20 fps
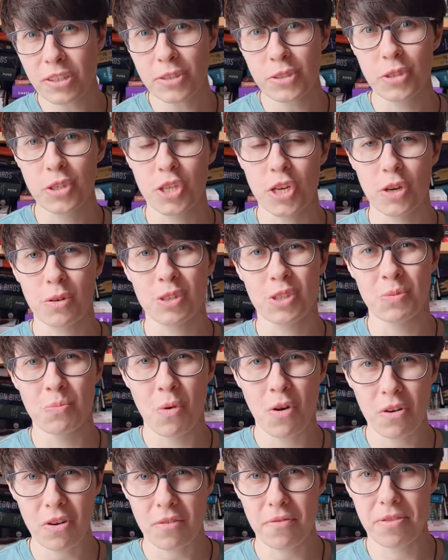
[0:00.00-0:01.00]
to show us
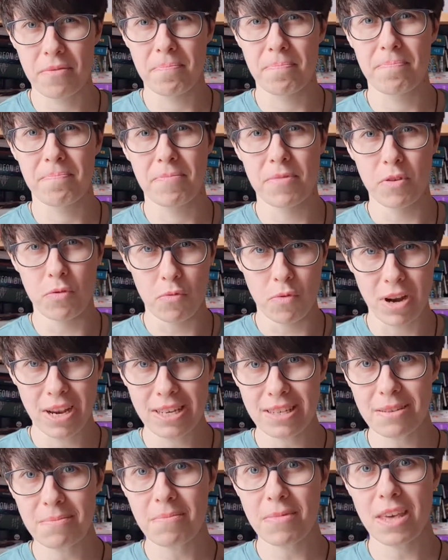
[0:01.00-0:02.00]
more of the
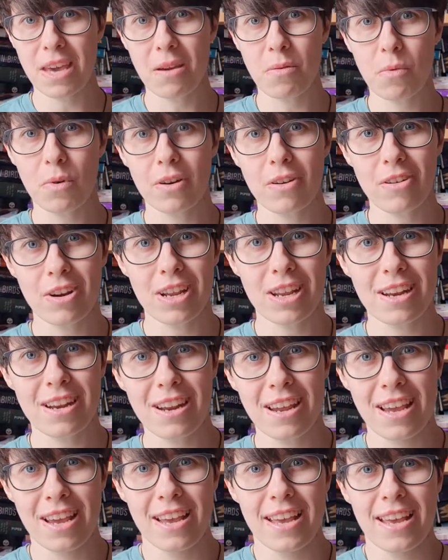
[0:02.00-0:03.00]
ringdom they were in.
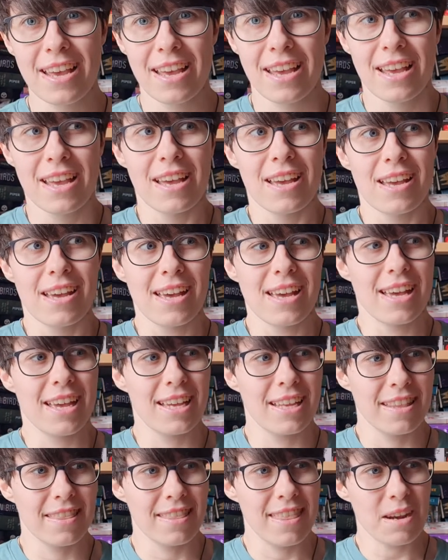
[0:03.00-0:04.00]

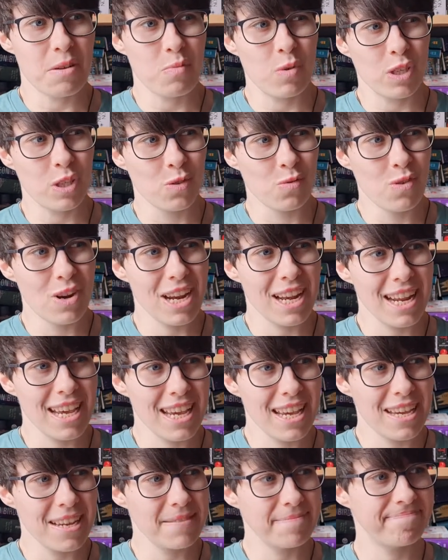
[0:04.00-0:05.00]
And that was
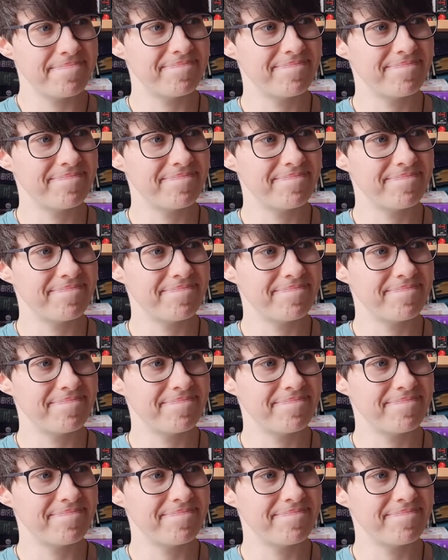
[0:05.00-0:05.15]
really,